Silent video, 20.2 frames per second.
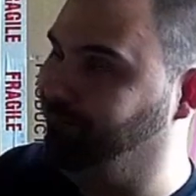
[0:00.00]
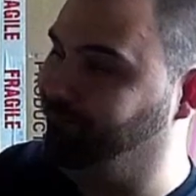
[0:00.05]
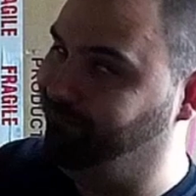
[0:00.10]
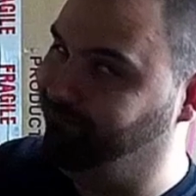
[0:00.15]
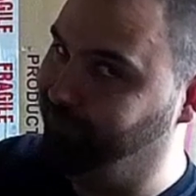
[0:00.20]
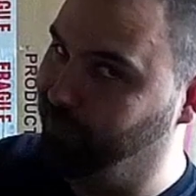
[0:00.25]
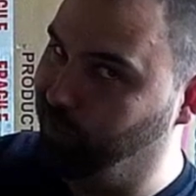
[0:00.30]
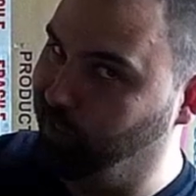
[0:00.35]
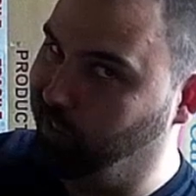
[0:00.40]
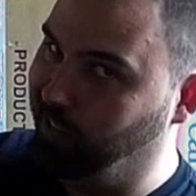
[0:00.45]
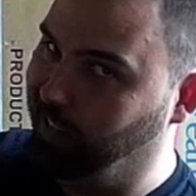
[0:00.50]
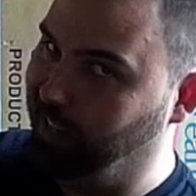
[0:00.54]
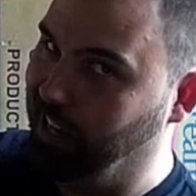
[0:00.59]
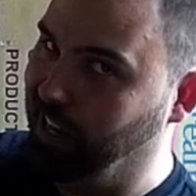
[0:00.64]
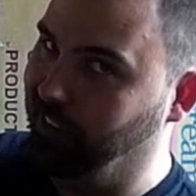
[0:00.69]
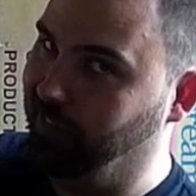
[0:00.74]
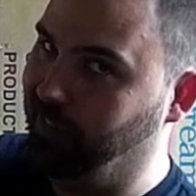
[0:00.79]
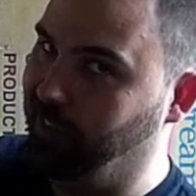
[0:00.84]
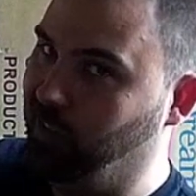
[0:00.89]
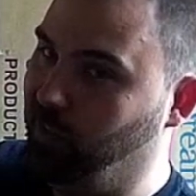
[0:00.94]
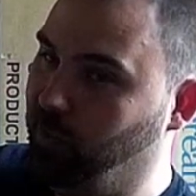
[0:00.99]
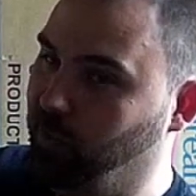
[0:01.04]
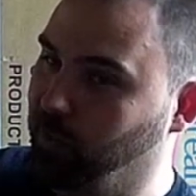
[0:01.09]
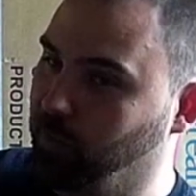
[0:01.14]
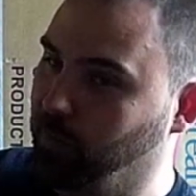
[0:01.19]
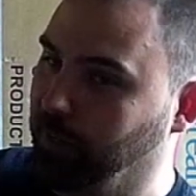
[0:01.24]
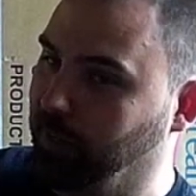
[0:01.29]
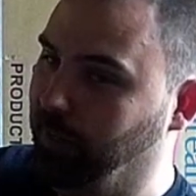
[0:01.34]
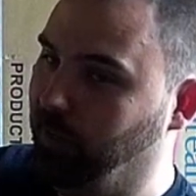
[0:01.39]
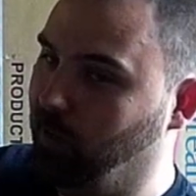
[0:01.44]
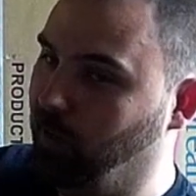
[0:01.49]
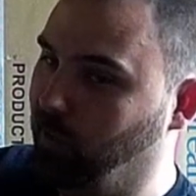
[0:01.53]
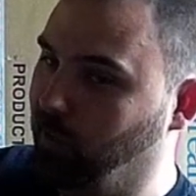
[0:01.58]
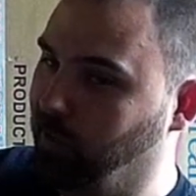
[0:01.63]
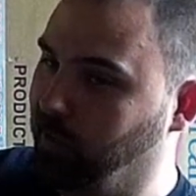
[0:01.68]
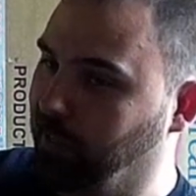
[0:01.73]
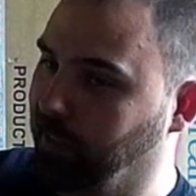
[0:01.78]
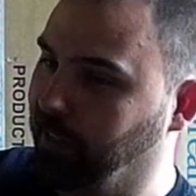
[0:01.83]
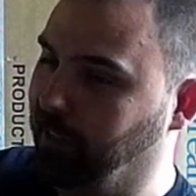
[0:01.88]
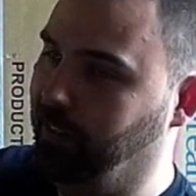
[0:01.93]
I'm not going to have a huge amount of
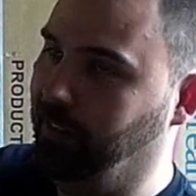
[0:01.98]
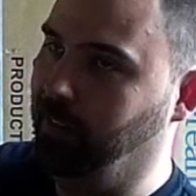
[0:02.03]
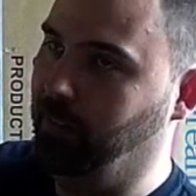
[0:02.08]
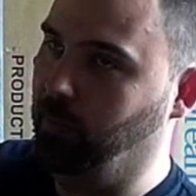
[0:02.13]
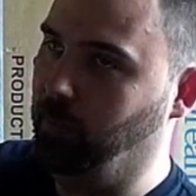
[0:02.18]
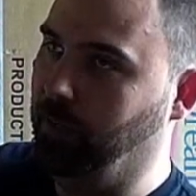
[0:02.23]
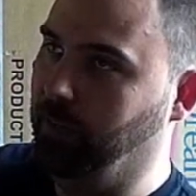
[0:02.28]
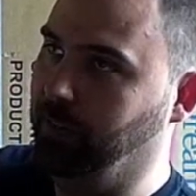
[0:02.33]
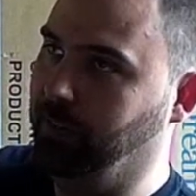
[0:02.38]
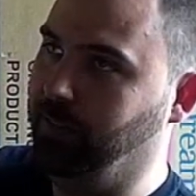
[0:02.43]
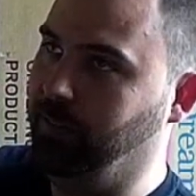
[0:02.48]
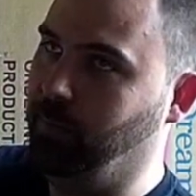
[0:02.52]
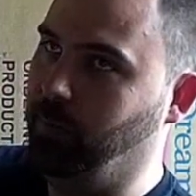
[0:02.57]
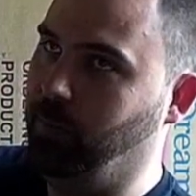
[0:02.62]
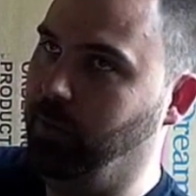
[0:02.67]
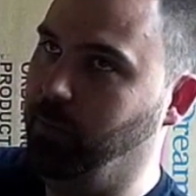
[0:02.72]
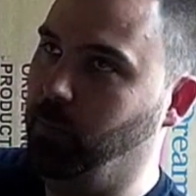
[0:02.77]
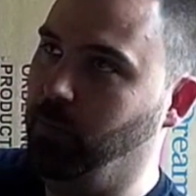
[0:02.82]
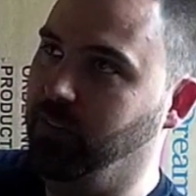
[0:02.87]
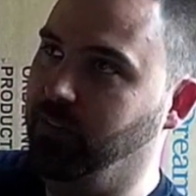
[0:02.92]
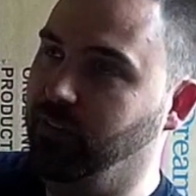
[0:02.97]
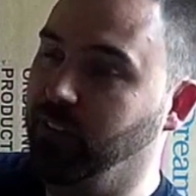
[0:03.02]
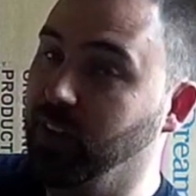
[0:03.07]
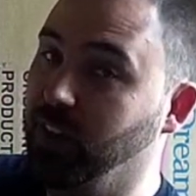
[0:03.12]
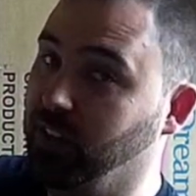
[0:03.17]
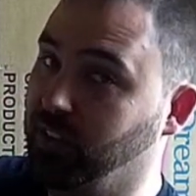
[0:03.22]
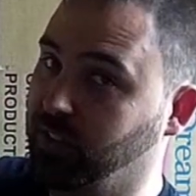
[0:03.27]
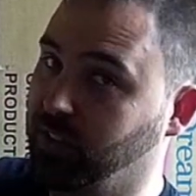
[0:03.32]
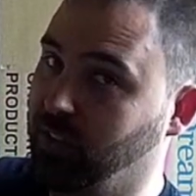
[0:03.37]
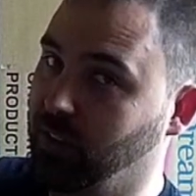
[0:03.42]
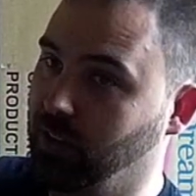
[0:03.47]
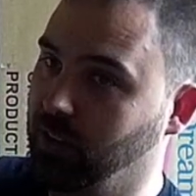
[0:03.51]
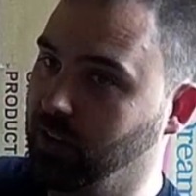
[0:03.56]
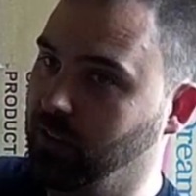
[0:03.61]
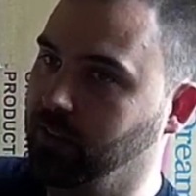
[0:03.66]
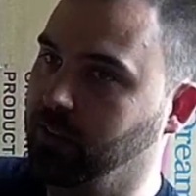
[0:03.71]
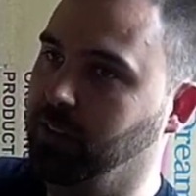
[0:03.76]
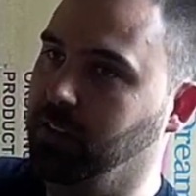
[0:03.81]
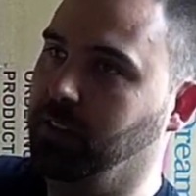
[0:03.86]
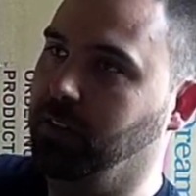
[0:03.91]
content, and when we first start,
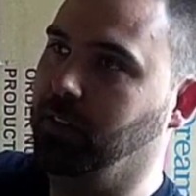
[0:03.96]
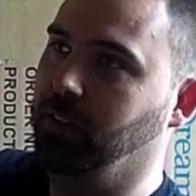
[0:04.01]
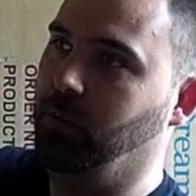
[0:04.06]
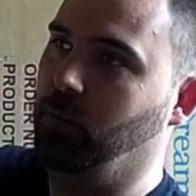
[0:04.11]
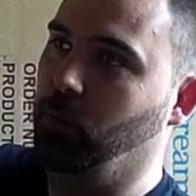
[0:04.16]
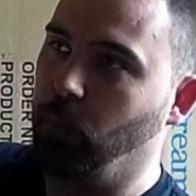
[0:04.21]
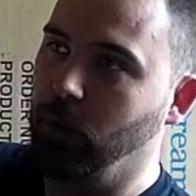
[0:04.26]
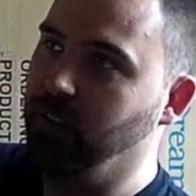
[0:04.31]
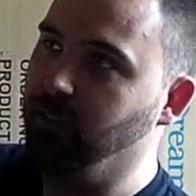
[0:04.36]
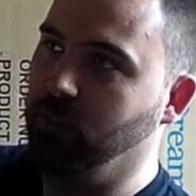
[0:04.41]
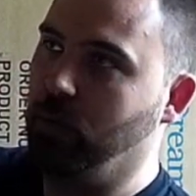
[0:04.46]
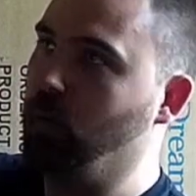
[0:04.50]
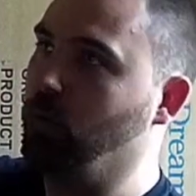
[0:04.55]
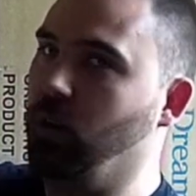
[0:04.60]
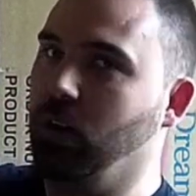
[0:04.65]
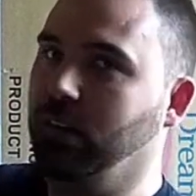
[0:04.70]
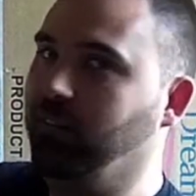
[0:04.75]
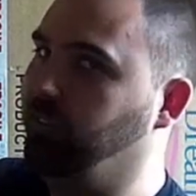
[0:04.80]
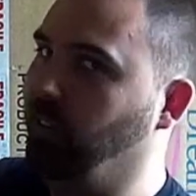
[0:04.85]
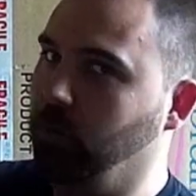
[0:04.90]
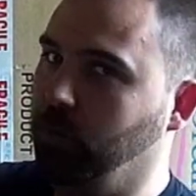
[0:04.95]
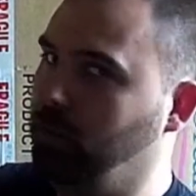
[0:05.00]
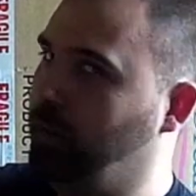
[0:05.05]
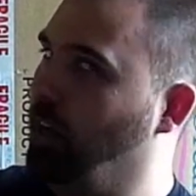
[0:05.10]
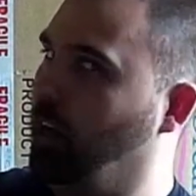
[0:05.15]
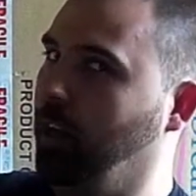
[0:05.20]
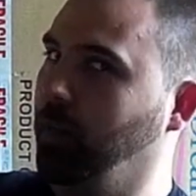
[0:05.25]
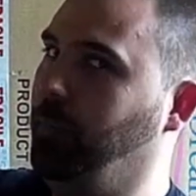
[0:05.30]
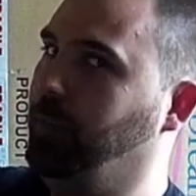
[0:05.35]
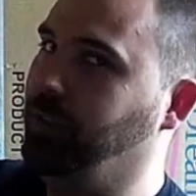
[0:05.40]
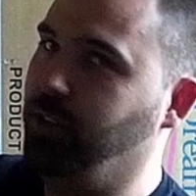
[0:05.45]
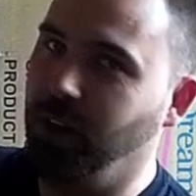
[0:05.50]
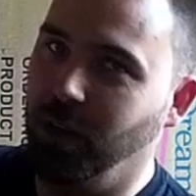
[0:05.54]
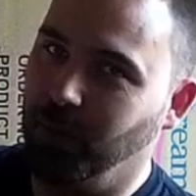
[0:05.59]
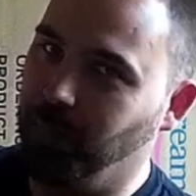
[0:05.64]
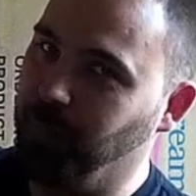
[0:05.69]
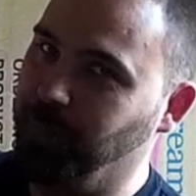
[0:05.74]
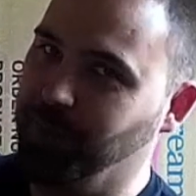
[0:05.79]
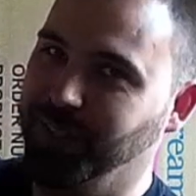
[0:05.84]
we've all got full-time jobs.